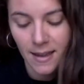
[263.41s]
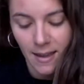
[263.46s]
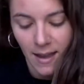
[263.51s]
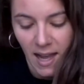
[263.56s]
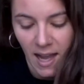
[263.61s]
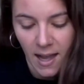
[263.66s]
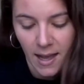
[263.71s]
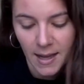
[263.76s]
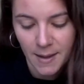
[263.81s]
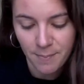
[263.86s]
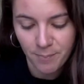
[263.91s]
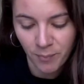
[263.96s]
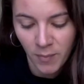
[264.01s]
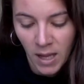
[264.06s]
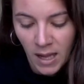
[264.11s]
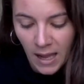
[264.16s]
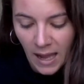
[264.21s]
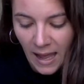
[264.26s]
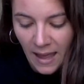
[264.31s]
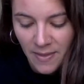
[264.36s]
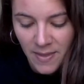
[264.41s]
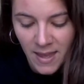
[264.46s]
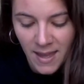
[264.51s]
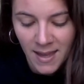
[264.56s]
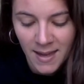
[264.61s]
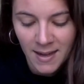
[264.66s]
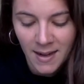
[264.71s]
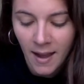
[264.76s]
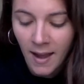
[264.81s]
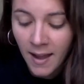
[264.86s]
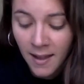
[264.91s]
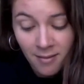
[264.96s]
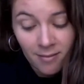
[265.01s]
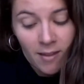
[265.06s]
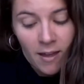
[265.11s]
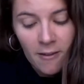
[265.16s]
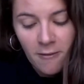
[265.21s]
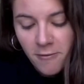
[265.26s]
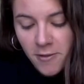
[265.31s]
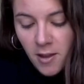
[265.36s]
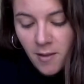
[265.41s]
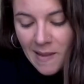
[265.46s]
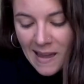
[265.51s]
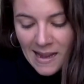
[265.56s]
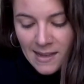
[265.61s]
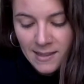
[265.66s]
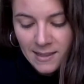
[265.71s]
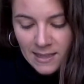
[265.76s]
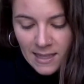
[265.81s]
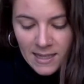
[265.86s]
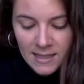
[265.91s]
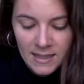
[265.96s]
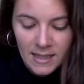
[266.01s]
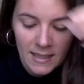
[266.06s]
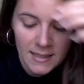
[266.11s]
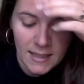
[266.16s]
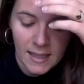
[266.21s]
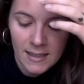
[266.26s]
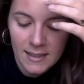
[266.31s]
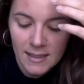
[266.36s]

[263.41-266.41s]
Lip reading: And then I love the last line that says,